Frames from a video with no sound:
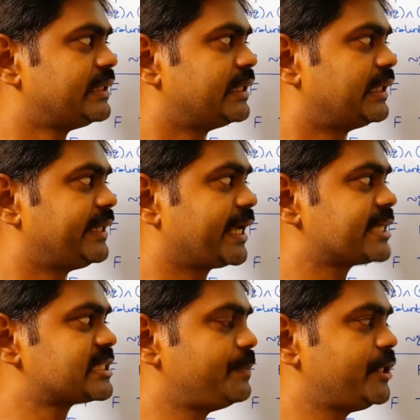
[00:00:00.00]

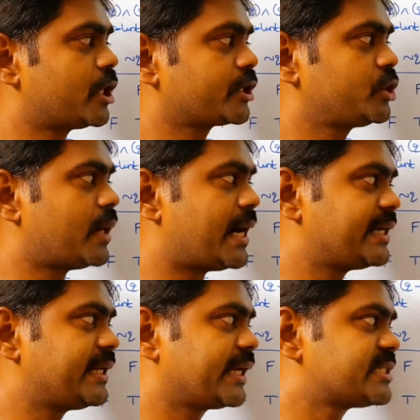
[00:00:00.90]
Negation P or Q and
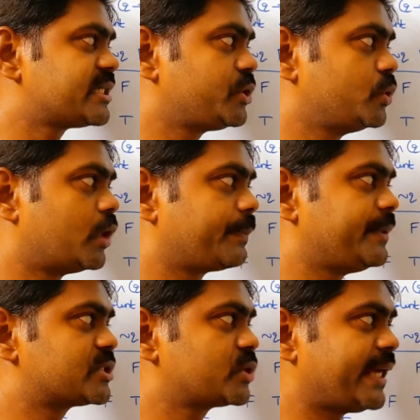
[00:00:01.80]
negation Q or
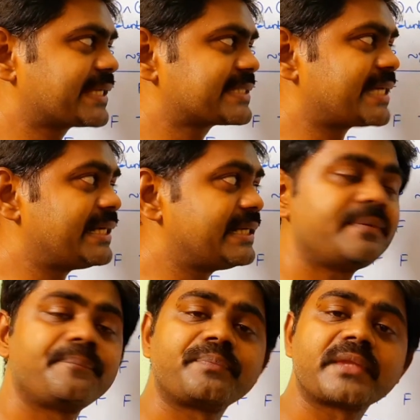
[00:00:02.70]
P. So x and
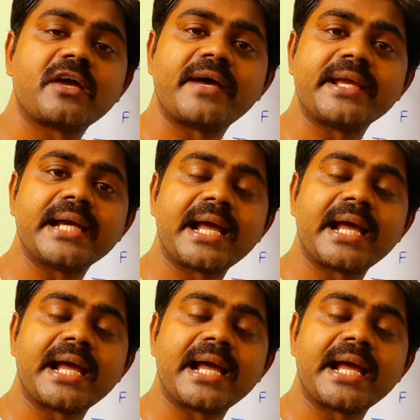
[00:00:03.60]
y.